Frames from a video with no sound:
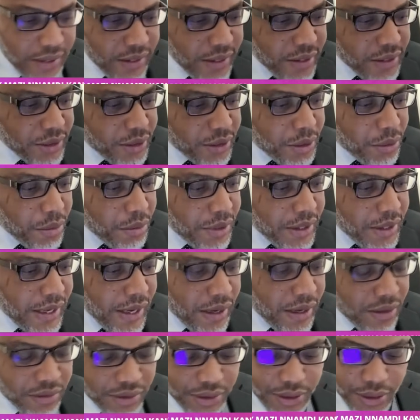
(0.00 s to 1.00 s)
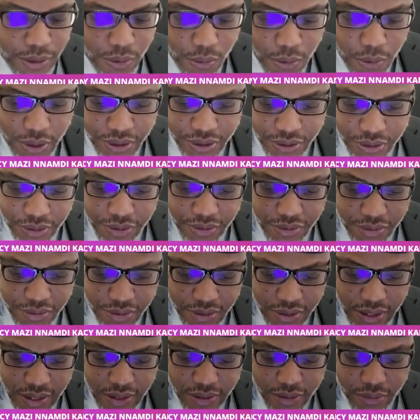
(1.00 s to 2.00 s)
and then she'll read out the
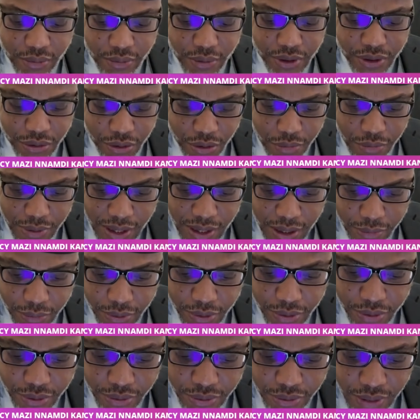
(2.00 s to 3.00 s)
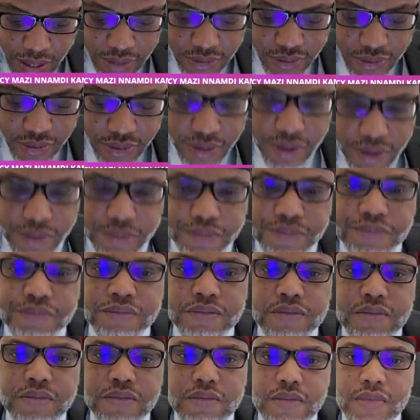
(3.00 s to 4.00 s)
questions and we should be able to answer them.
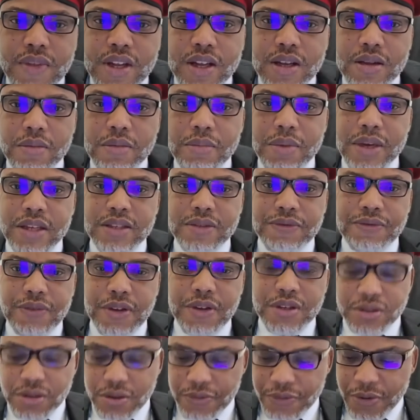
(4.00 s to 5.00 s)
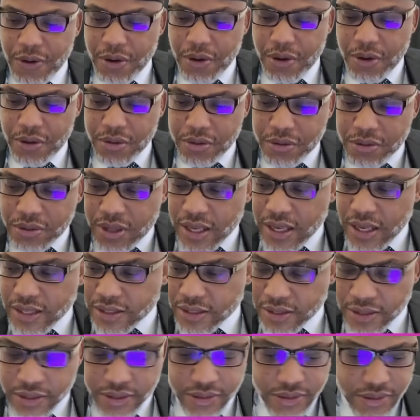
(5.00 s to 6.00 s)
But first of all,
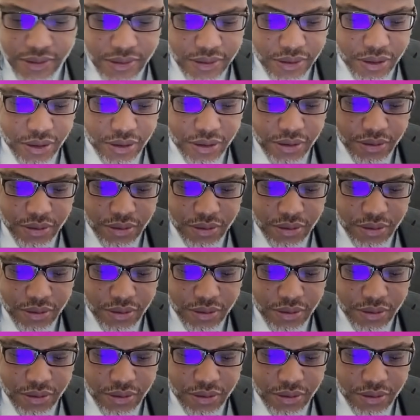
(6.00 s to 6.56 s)
as it is